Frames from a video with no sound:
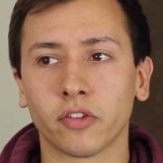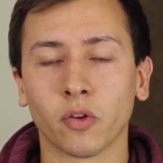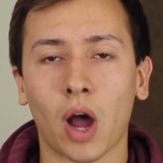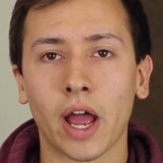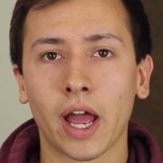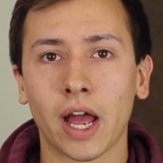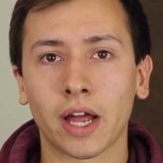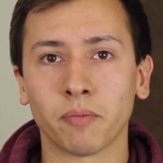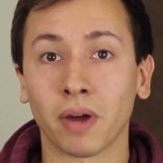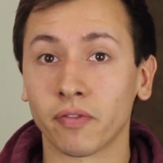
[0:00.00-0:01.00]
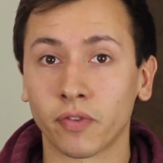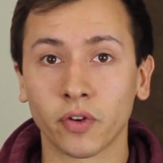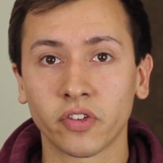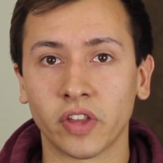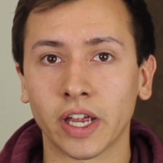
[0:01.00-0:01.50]
So I had my
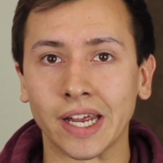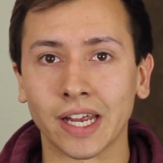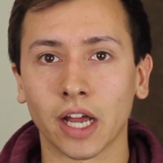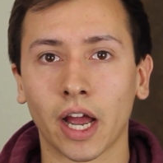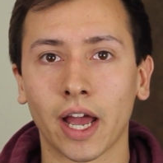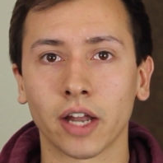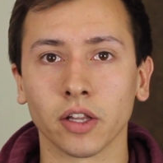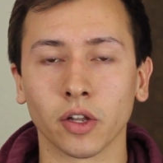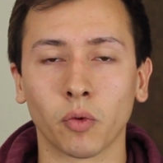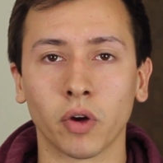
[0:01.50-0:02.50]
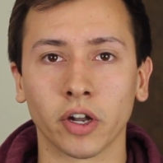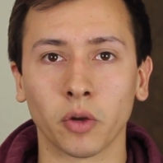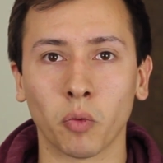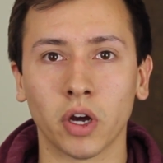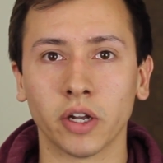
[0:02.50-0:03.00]
first day, I had a little
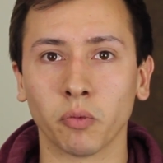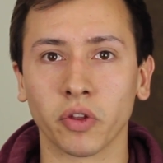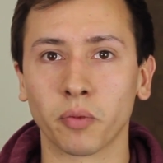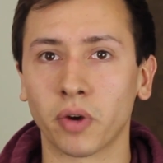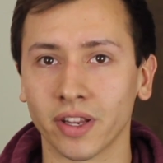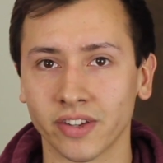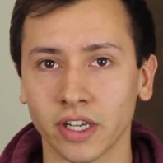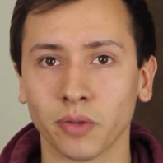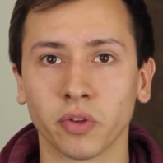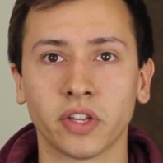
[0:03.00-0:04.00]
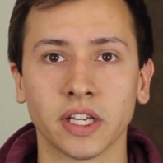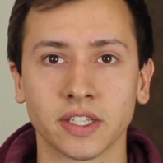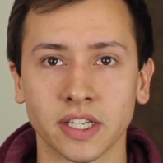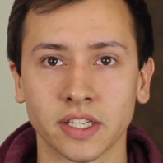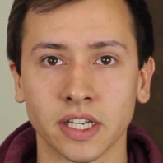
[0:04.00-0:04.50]
one-on-one with the president, with the
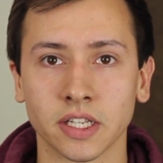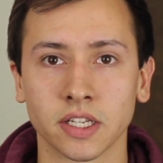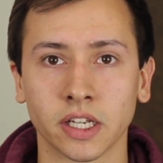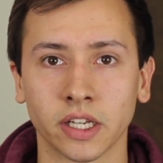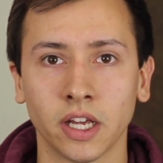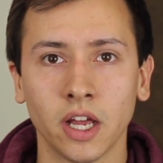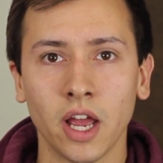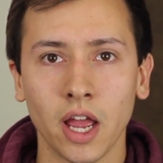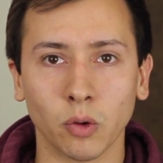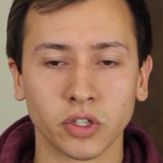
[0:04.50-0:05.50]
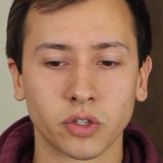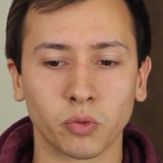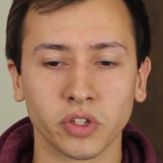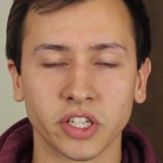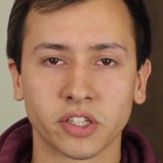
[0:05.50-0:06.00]
assistants, and it was just a
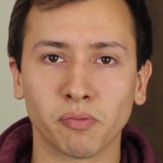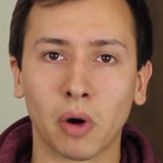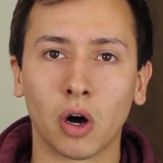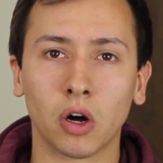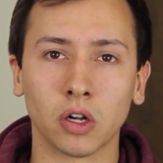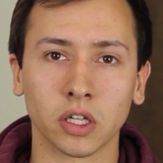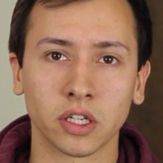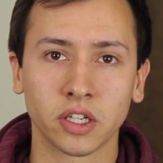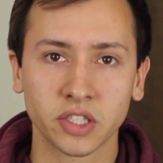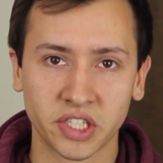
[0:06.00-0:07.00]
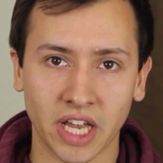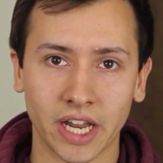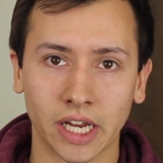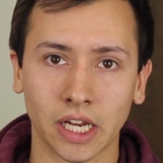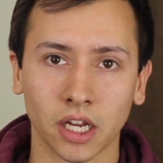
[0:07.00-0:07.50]
really small
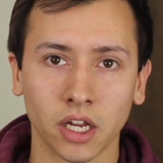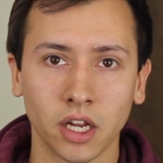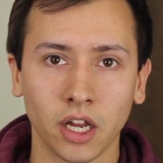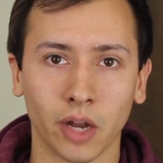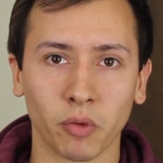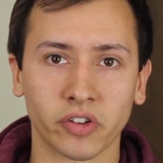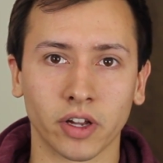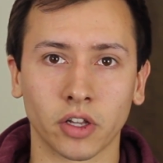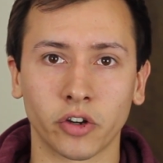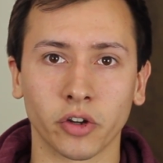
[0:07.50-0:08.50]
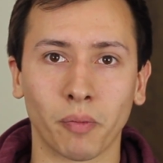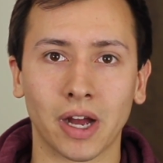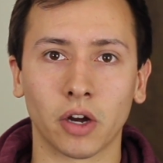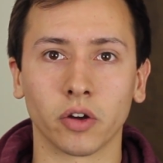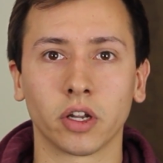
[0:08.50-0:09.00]
setting in which I learned
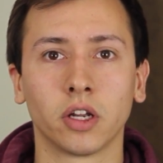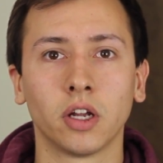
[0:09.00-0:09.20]
about